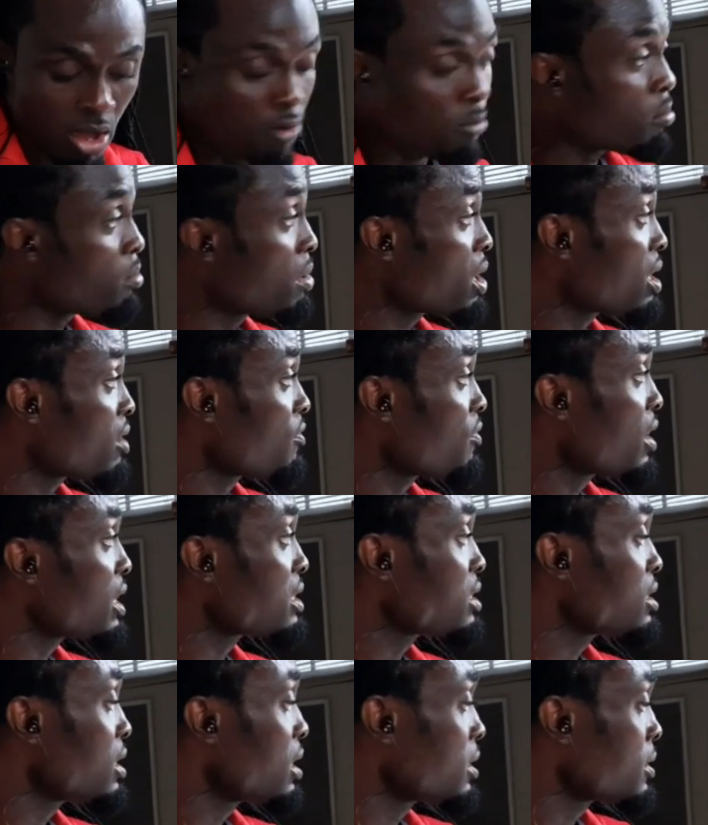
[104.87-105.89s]
of Mother
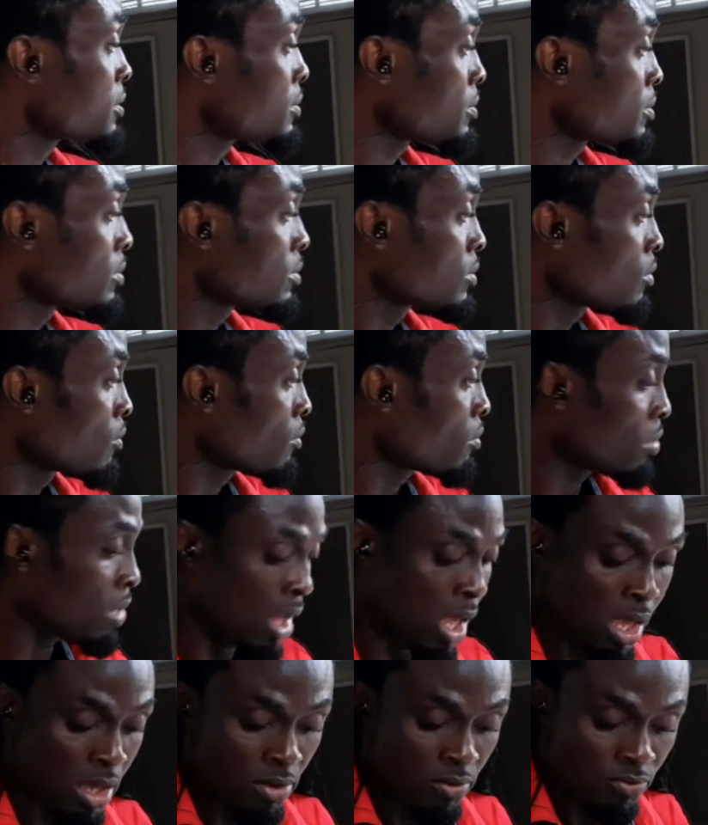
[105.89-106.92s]
Pastor,
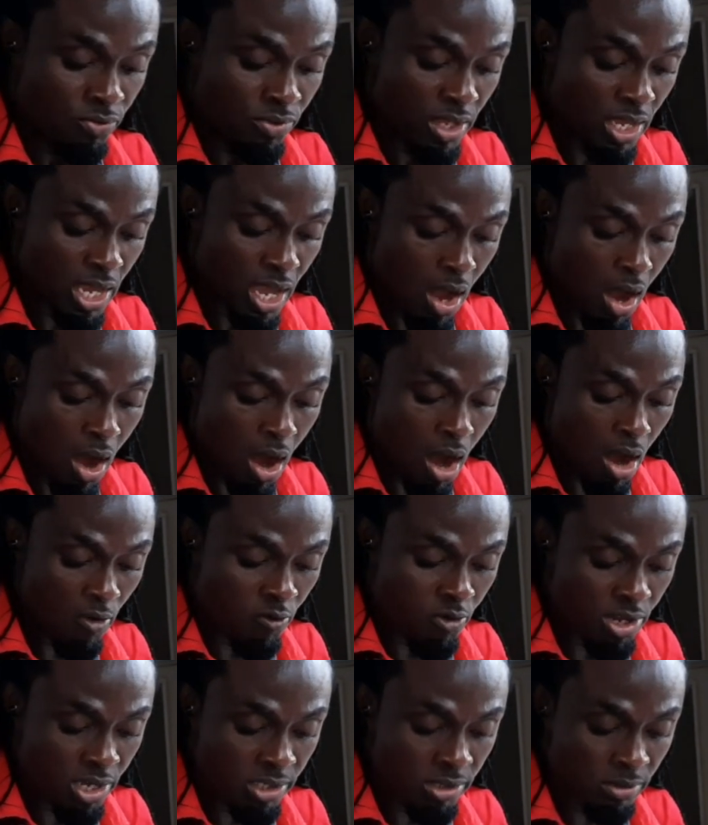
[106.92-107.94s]
they are
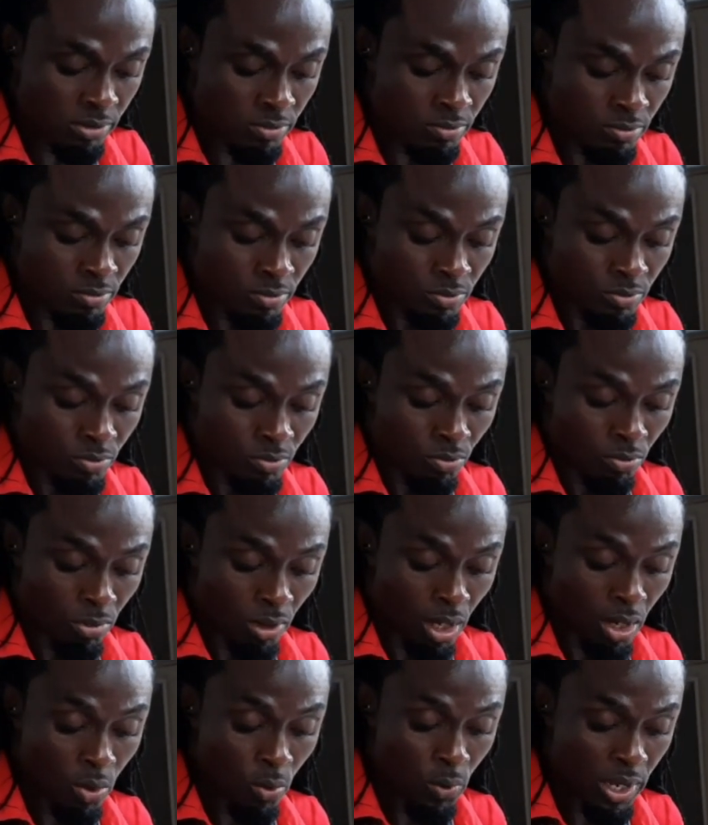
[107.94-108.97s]
having
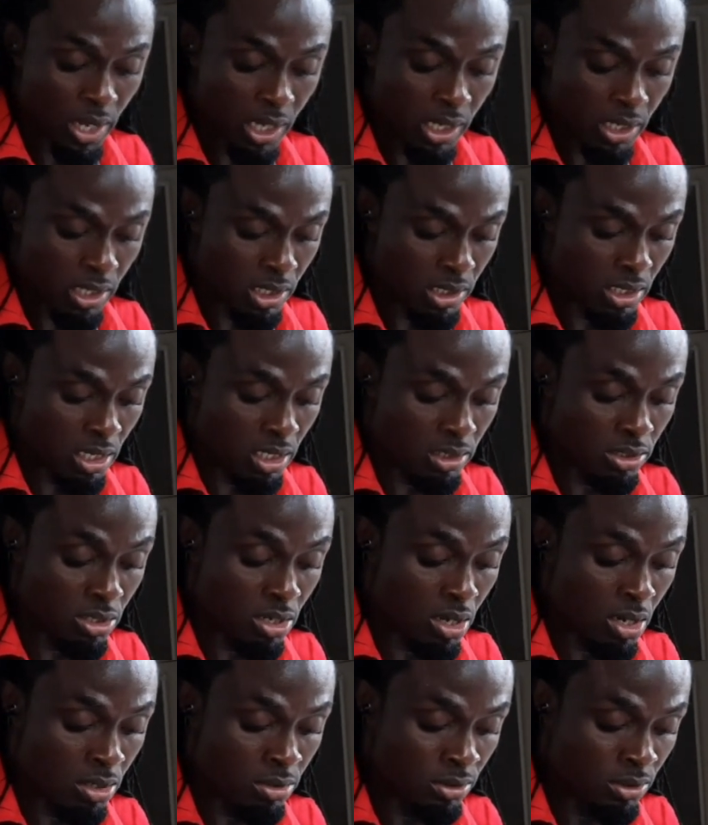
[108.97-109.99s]
a graveyard at,
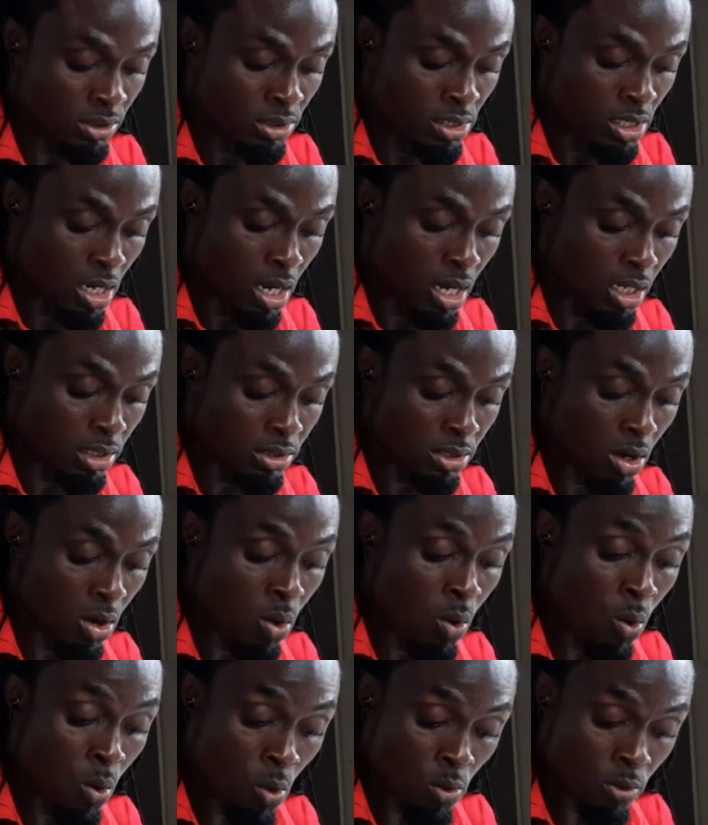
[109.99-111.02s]
at our
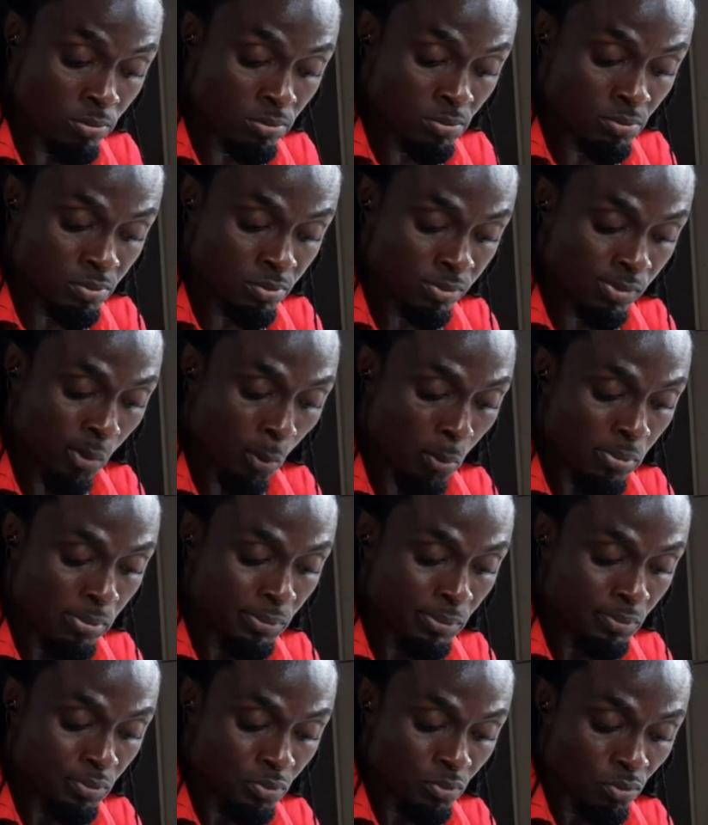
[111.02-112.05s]
home
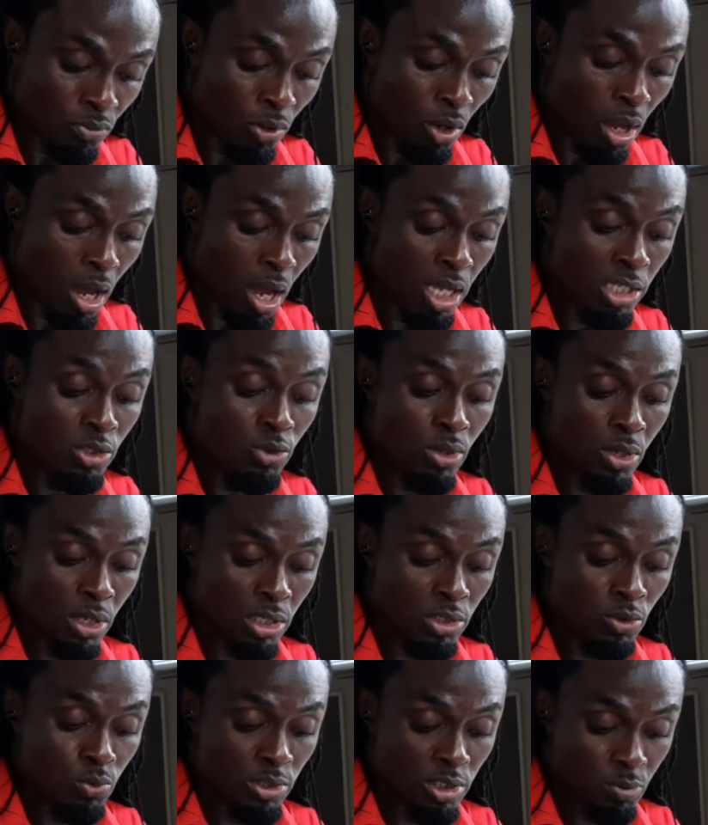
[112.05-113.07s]
as,
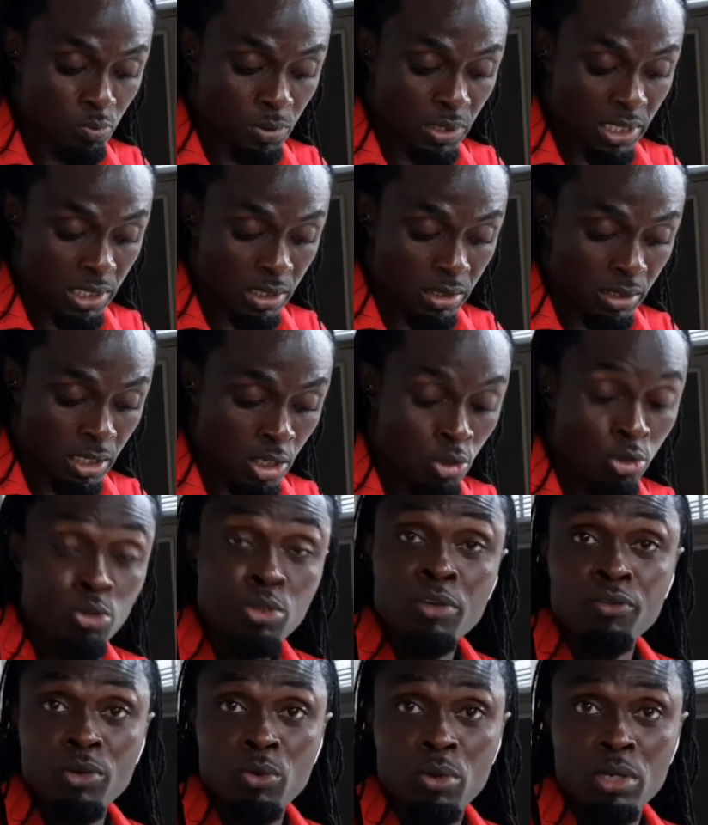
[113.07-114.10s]
as we speak. I don't
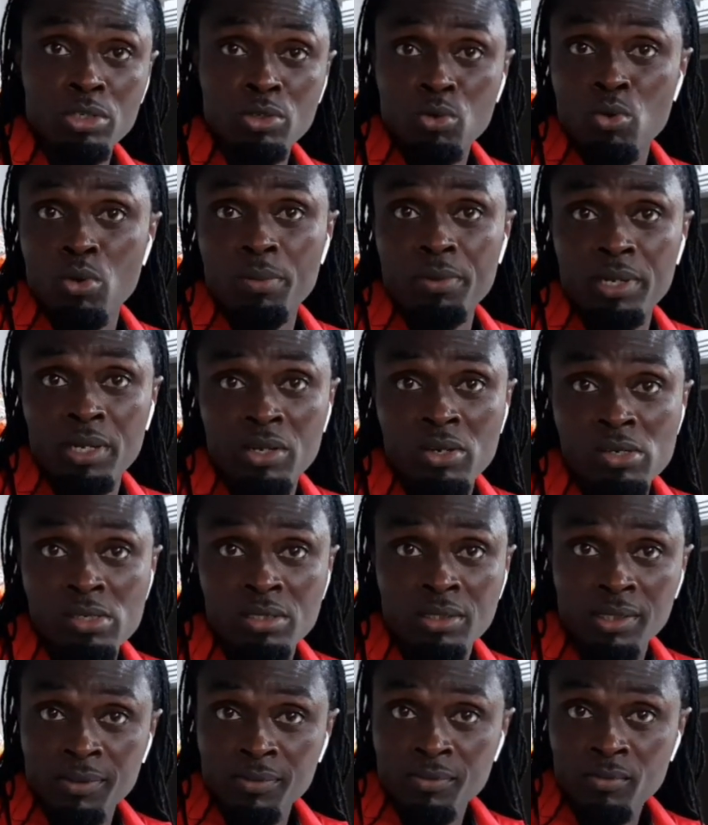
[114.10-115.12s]
know if you want to go up there,
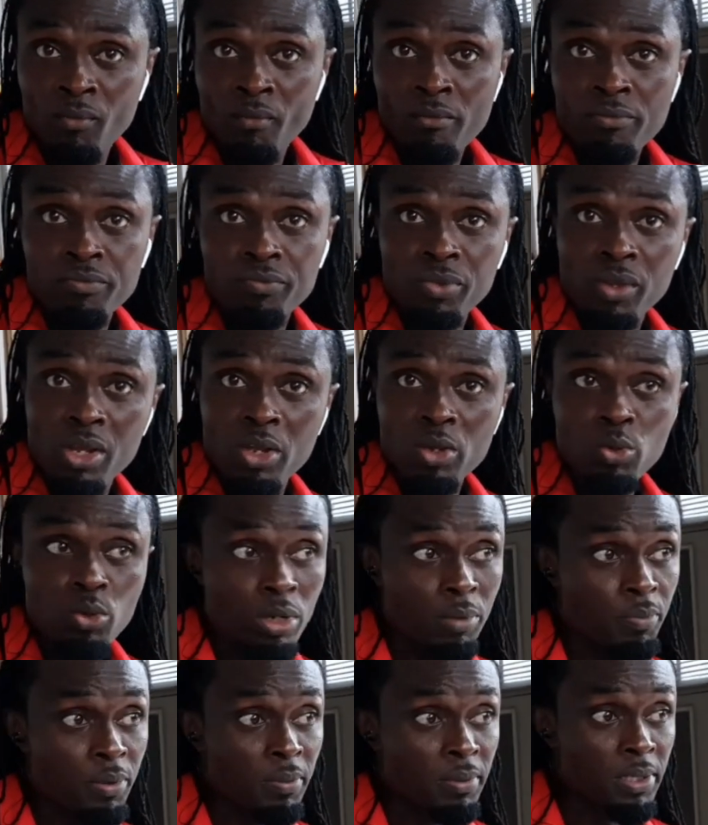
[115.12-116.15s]
where
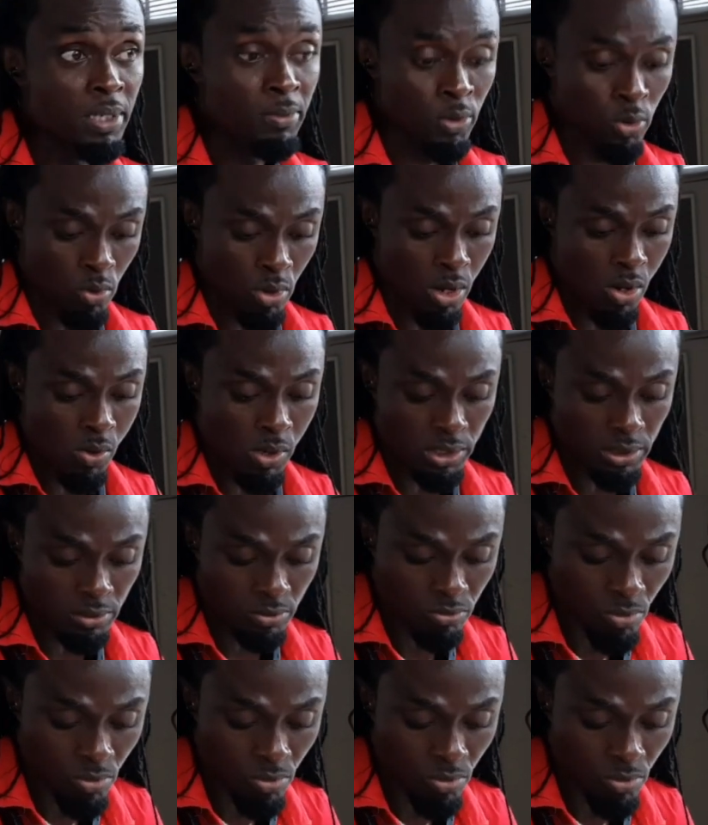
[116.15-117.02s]
people not look around.